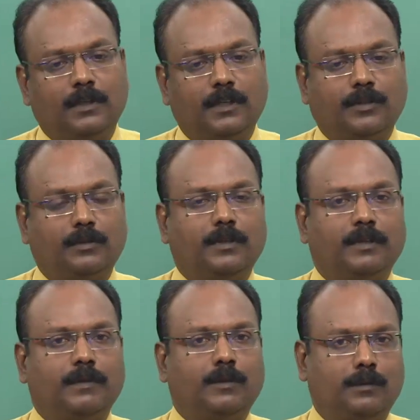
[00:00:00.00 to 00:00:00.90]
and rush to
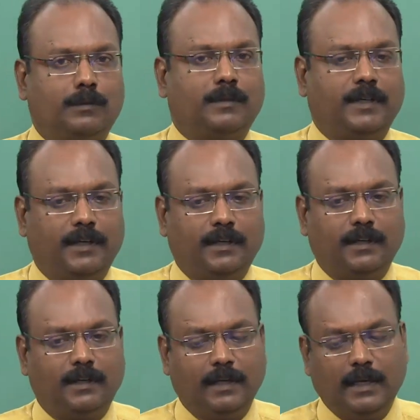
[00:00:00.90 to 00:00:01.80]
have a close
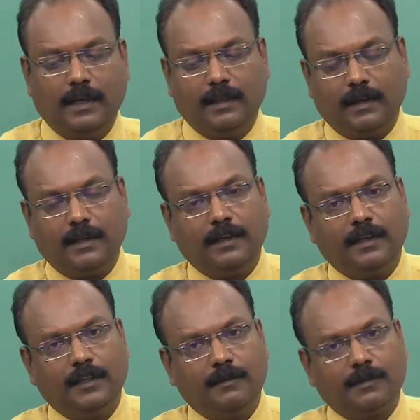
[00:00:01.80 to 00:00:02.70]
haircut. That
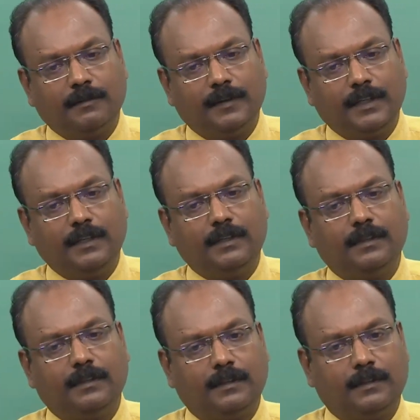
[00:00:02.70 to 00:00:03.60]
again gives a
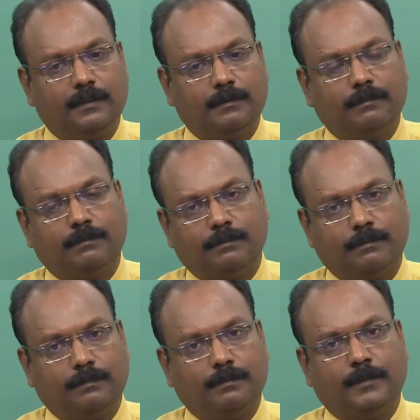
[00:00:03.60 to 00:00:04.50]
very
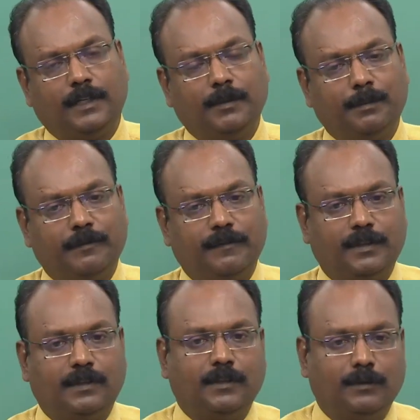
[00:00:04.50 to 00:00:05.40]

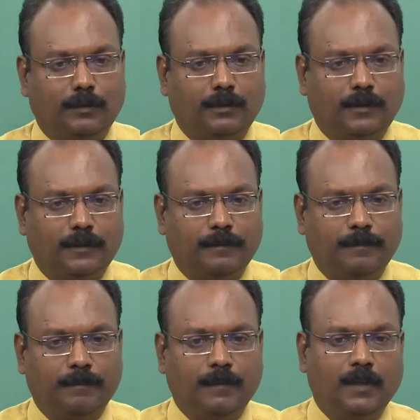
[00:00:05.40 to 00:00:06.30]
unprofessional look.
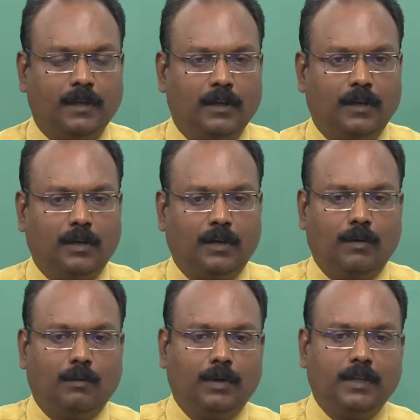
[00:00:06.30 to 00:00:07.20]

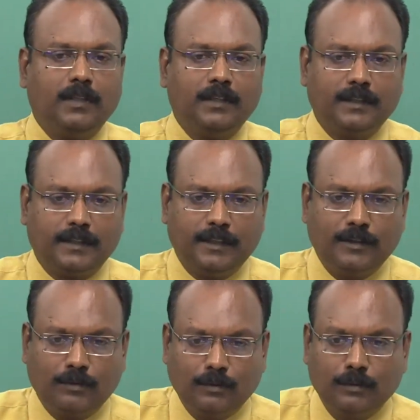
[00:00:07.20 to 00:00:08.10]
What are the
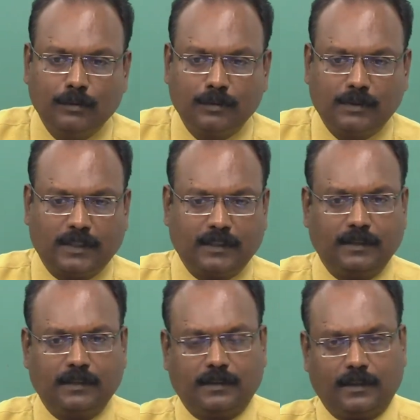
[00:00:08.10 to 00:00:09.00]
keys to
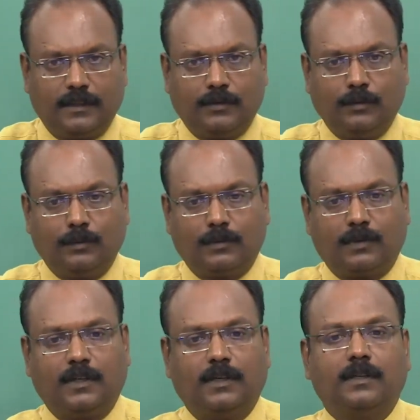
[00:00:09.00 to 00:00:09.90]
success as you
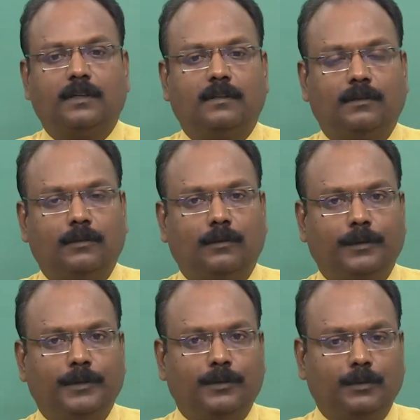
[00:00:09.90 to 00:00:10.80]
start
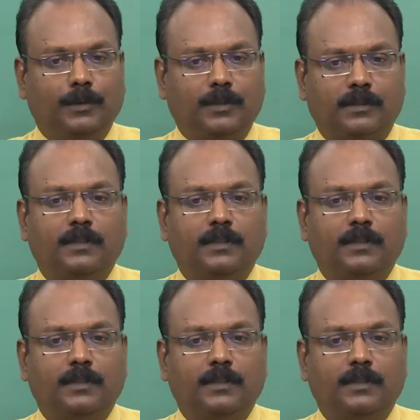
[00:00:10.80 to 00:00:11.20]
going towards